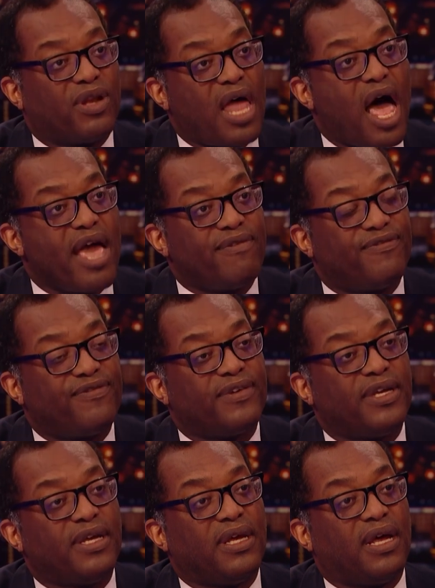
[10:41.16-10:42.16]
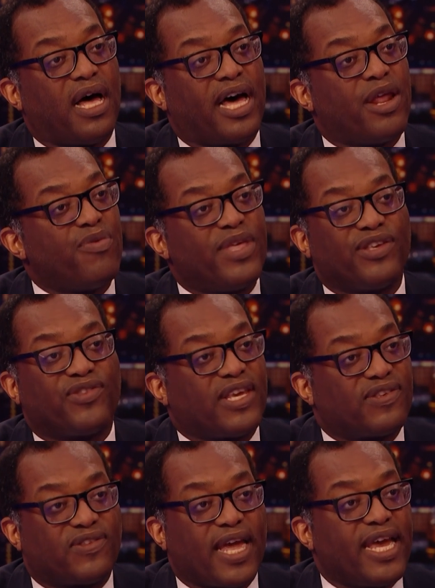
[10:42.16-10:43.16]
life, I don't think
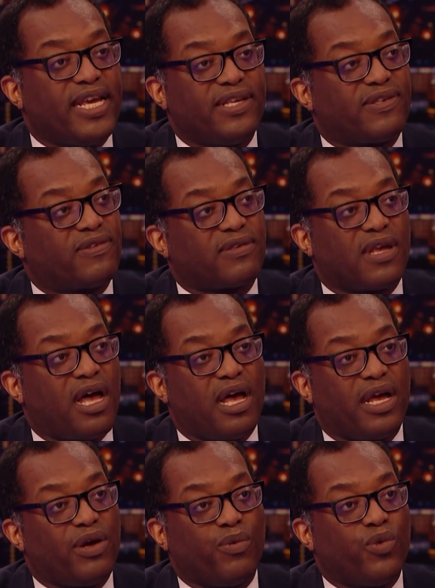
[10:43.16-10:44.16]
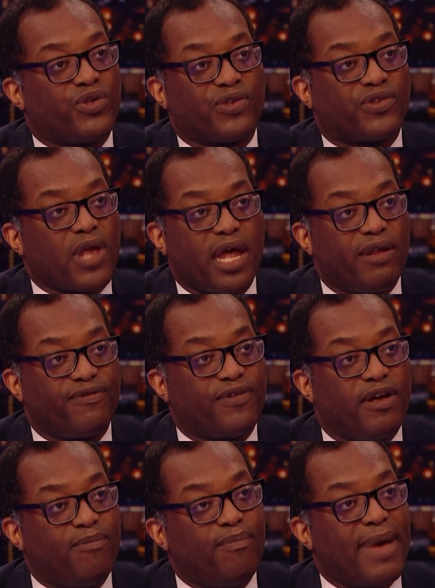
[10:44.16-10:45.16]
6 days was a sign
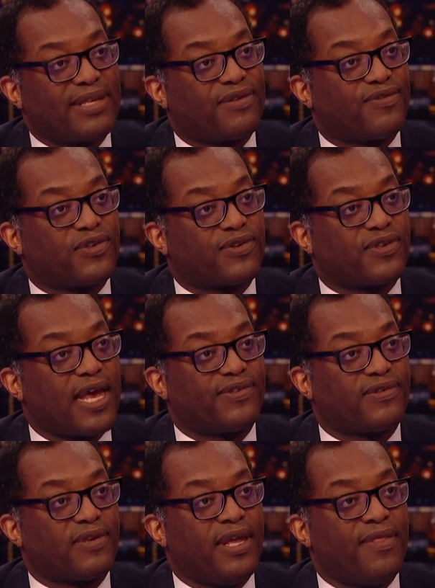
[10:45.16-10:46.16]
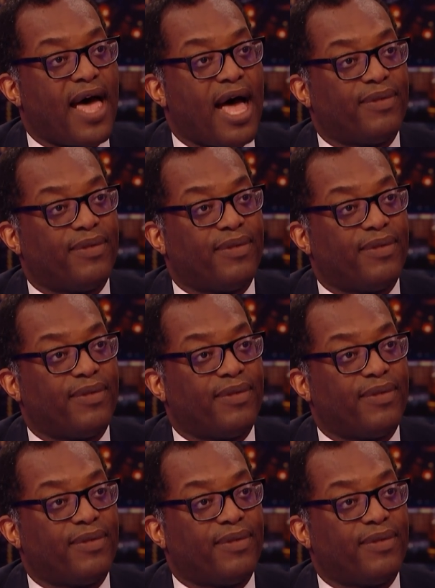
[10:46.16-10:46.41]
of massive success in that.